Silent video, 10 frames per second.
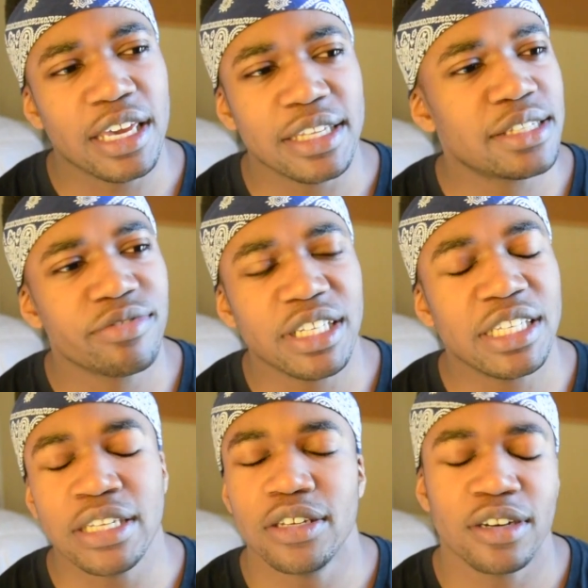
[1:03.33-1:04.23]
It's
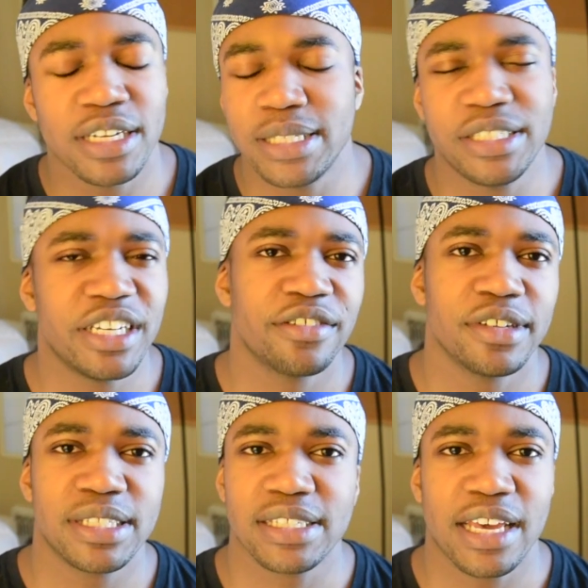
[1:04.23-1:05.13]
really not as
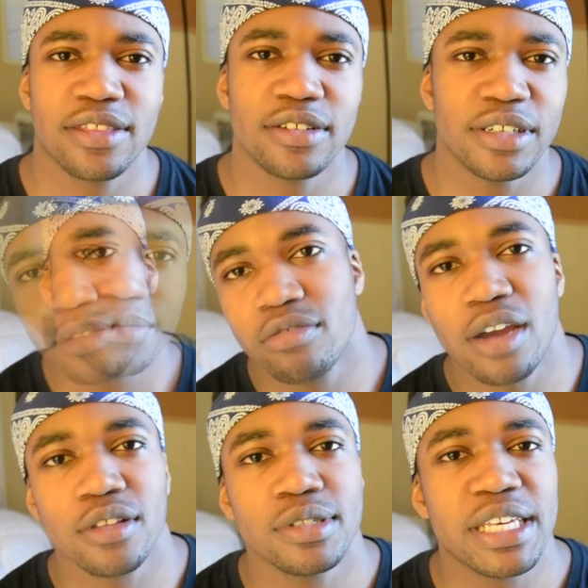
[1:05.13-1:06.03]
generous as I thought.
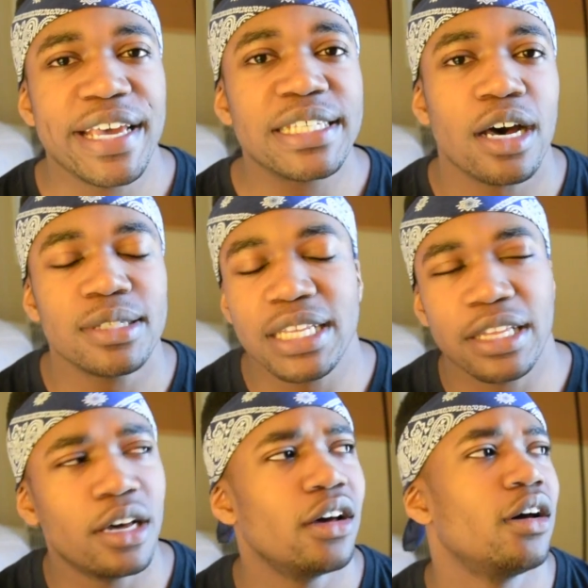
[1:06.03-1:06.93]
Throughout those years, I was
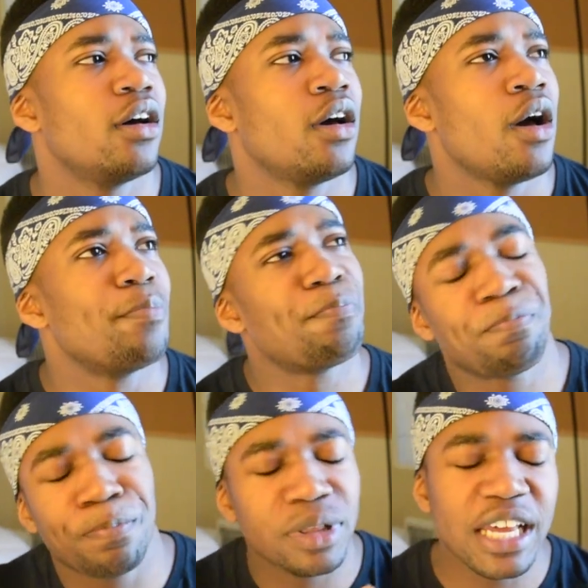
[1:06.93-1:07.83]
in the
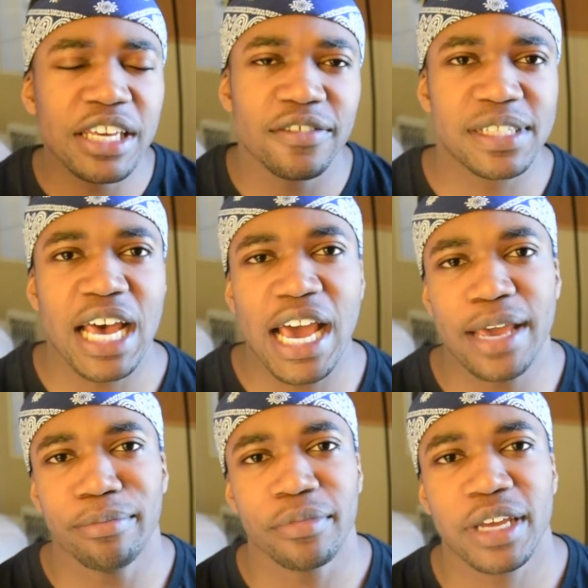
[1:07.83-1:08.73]
plenty of
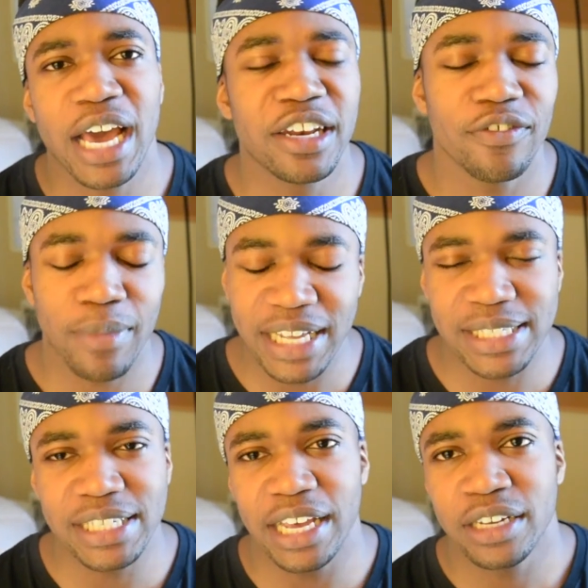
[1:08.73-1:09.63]
time kind of
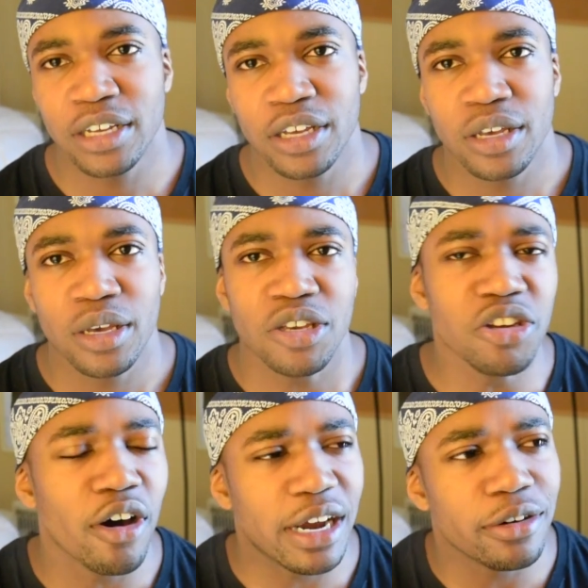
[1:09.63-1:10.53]
mindset.
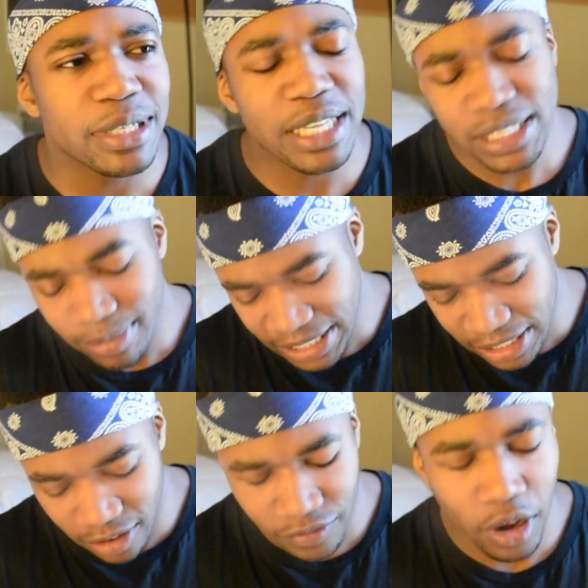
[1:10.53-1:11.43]
I'd always think to
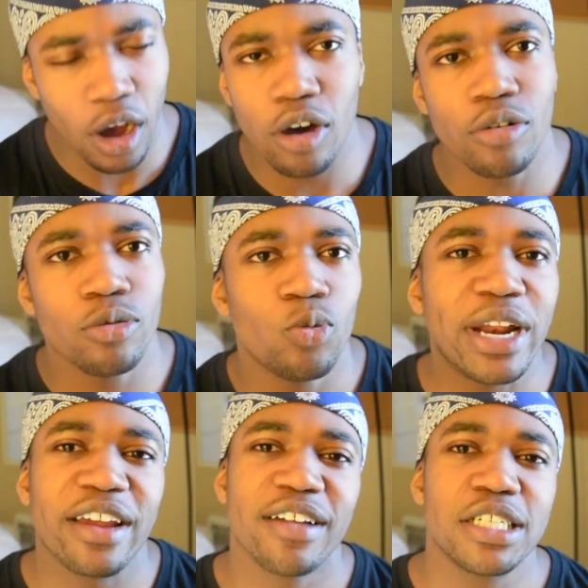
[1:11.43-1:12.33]
myself, oh,
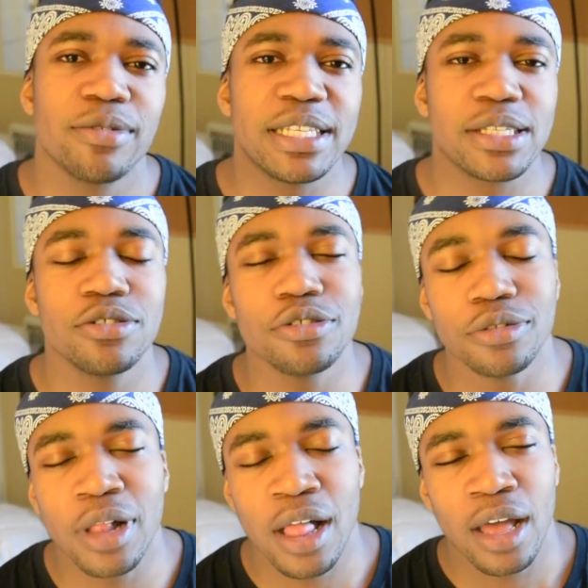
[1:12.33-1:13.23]
when I graduate
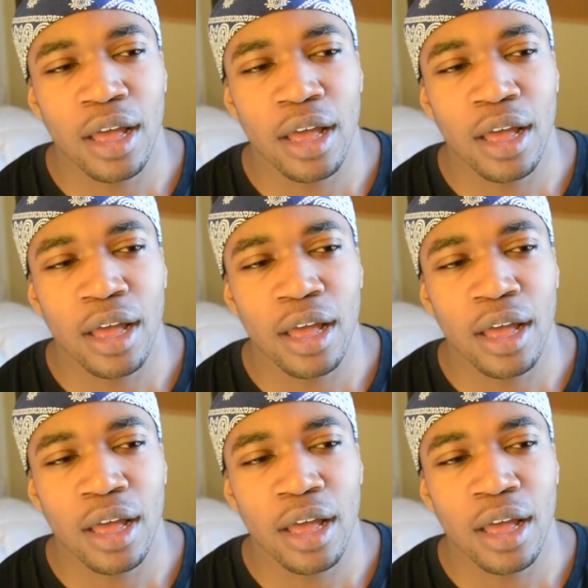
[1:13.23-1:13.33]
school,